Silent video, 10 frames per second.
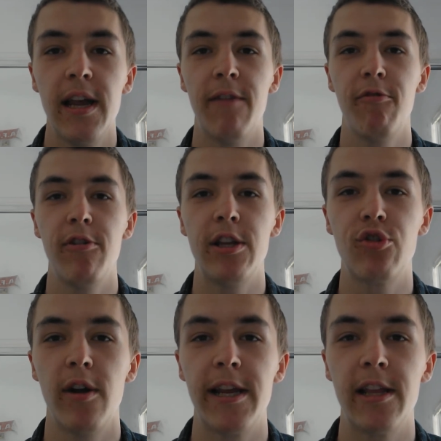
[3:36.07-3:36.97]
and really
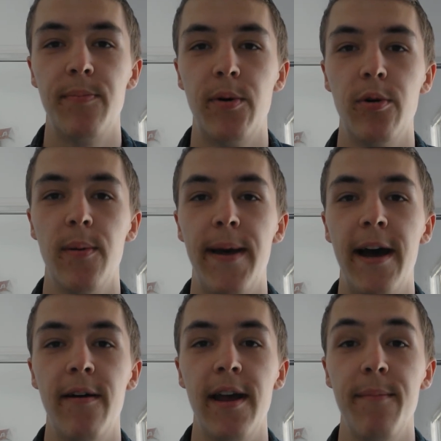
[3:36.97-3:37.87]
trying to get the ball
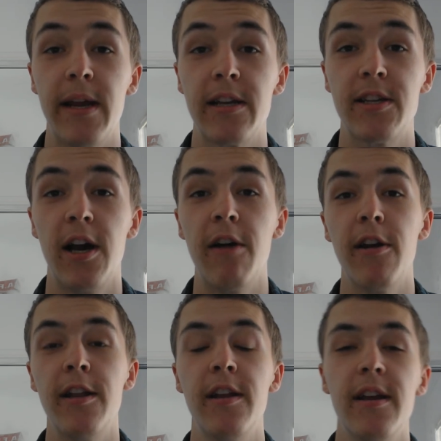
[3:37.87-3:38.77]
about.
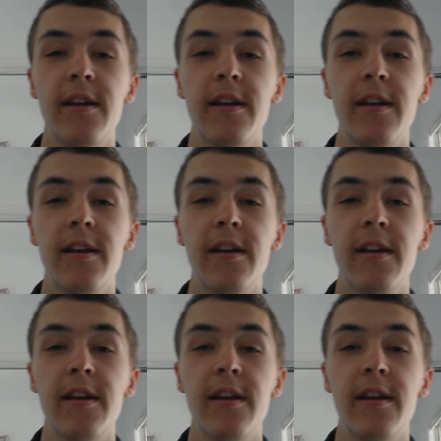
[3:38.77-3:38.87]
Mkhitaryan,